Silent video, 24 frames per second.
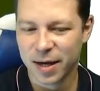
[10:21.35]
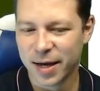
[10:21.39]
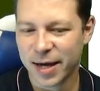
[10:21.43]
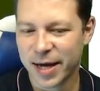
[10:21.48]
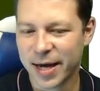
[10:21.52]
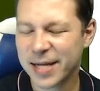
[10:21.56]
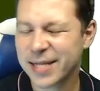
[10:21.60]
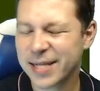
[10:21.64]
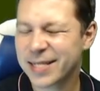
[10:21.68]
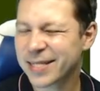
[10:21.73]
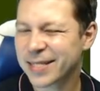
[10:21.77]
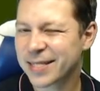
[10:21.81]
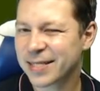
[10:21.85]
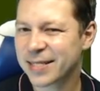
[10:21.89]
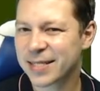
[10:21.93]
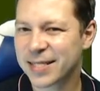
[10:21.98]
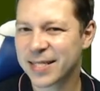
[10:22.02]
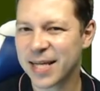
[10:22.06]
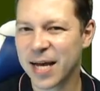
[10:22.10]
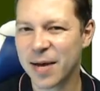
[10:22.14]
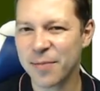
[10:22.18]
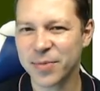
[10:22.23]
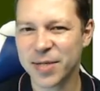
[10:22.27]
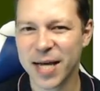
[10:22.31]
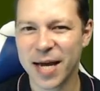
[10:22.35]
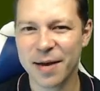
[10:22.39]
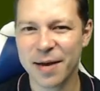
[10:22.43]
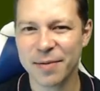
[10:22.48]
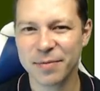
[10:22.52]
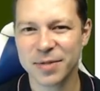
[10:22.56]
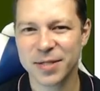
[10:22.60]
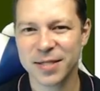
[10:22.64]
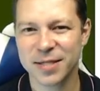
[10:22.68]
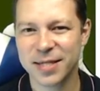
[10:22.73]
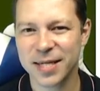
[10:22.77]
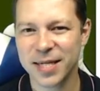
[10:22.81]
And
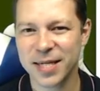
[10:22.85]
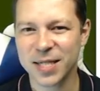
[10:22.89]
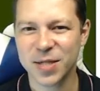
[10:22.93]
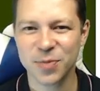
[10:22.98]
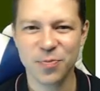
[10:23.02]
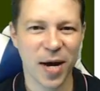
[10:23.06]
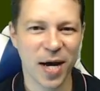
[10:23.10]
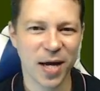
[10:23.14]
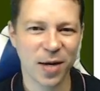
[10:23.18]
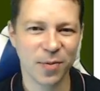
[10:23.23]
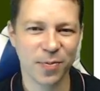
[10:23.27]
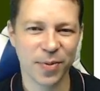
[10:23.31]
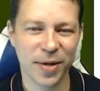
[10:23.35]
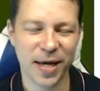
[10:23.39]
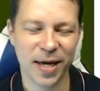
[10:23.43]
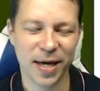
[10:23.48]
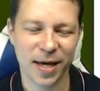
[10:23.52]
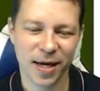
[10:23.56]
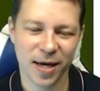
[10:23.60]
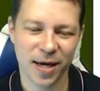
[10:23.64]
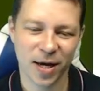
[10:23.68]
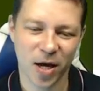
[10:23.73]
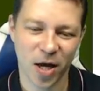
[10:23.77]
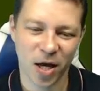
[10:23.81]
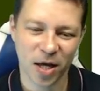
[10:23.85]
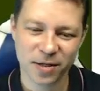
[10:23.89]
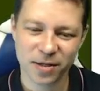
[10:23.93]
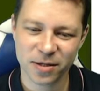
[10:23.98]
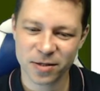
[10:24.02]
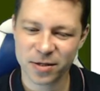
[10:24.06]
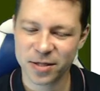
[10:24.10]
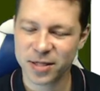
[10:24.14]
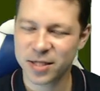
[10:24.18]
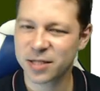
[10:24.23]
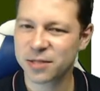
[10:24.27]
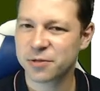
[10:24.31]
sometimes this might be
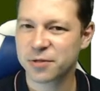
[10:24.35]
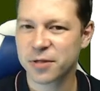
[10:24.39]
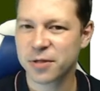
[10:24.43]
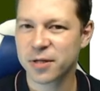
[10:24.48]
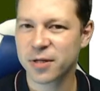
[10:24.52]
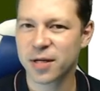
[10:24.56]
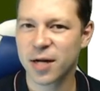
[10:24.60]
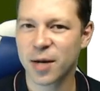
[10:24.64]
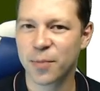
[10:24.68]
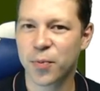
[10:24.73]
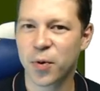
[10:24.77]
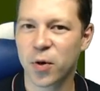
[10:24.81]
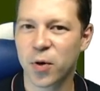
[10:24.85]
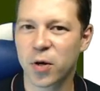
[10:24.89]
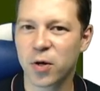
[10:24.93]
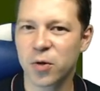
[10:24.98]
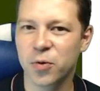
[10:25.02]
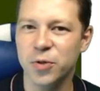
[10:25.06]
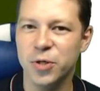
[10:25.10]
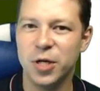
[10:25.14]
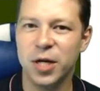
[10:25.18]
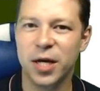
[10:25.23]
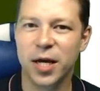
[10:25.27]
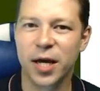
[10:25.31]
also a different approach,